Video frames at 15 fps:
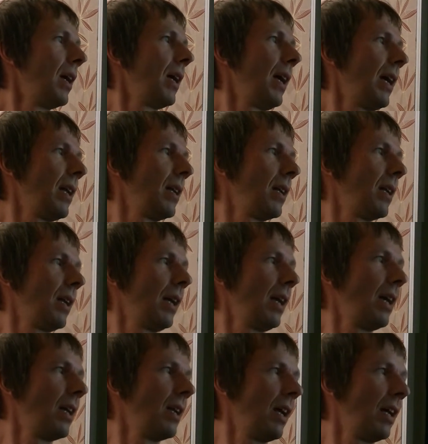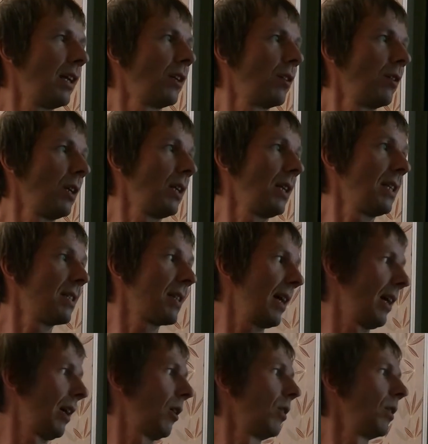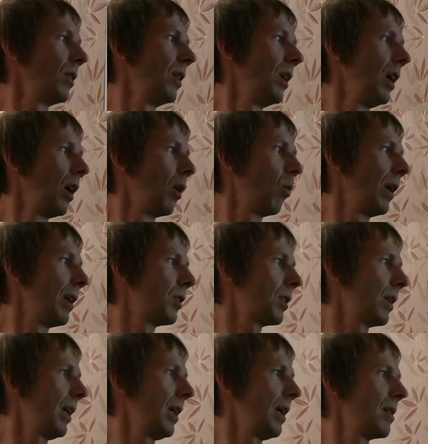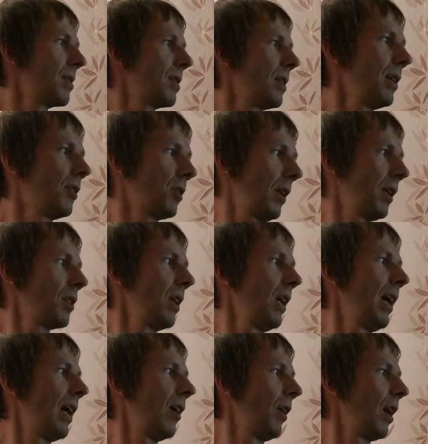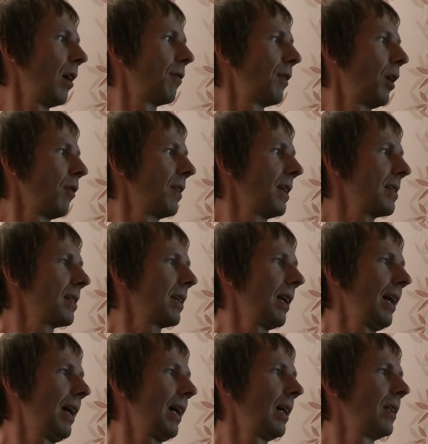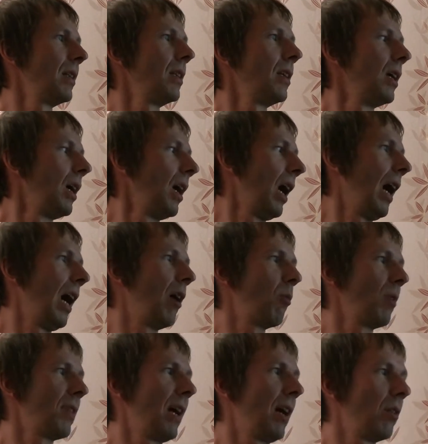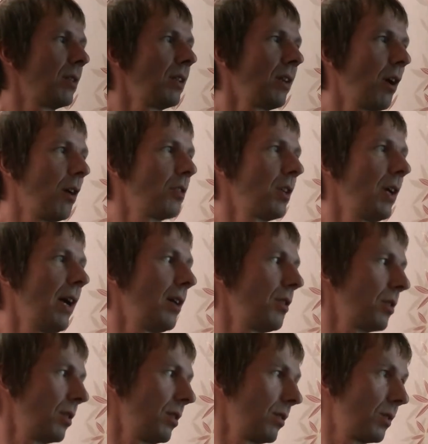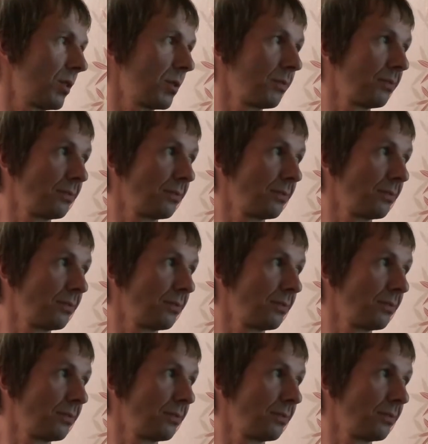in Gulili Town, which is traditional area of this clan, without negotiations.